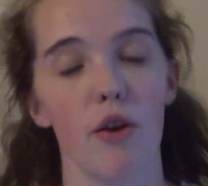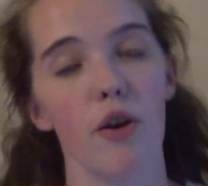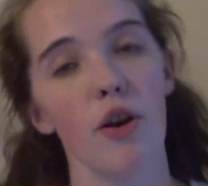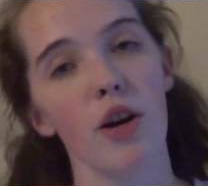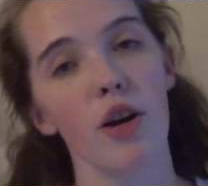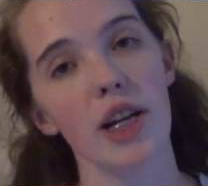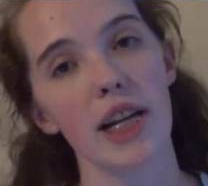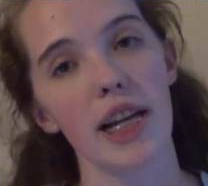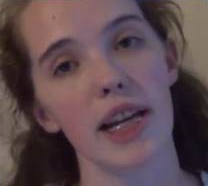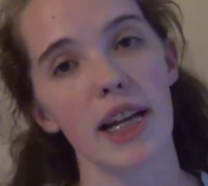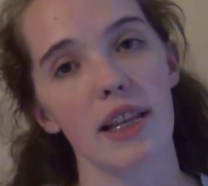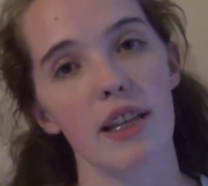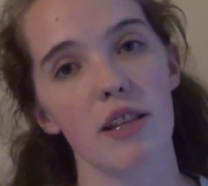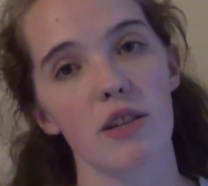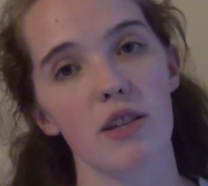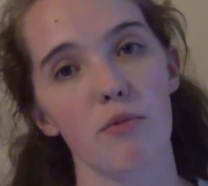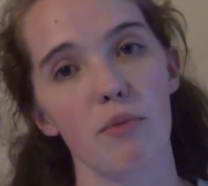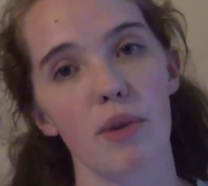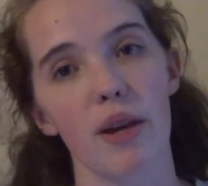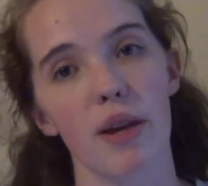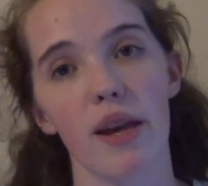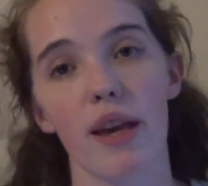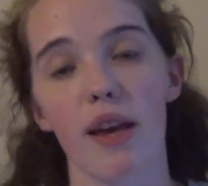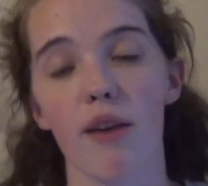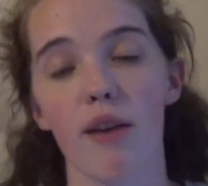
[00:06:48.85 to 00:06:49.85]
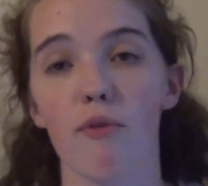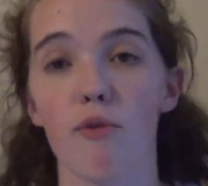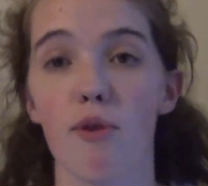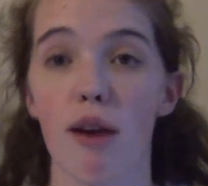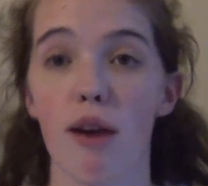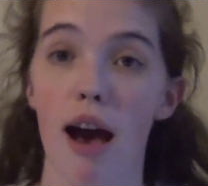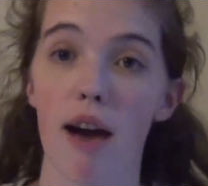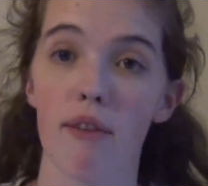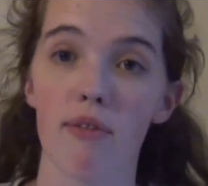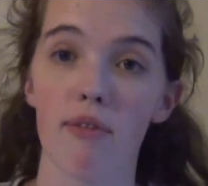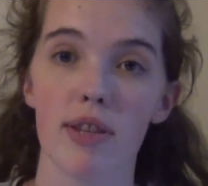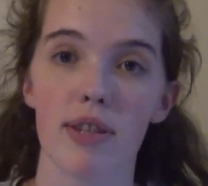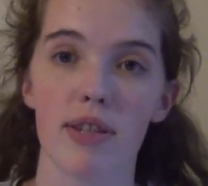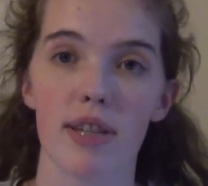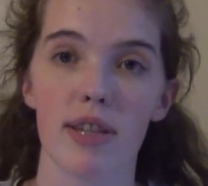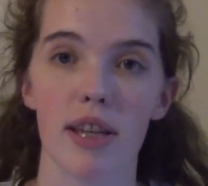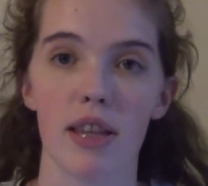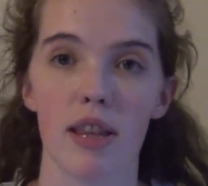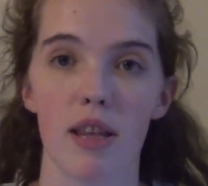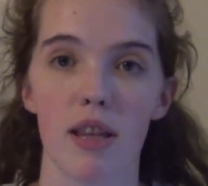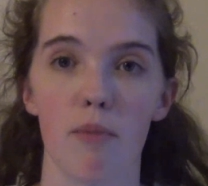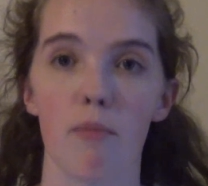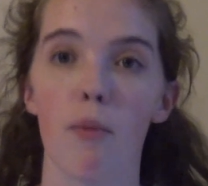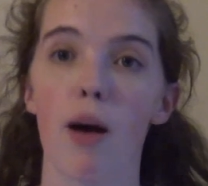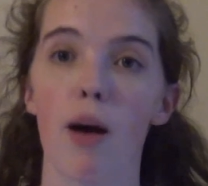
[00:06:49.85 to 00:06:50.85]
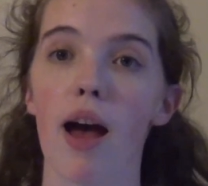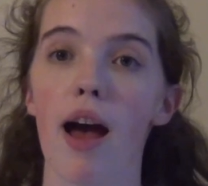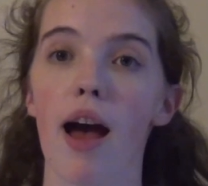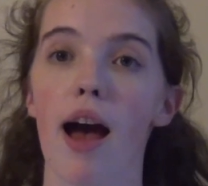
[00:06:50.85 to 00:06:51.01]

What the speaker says: earlier in this week, if you haven't seen them,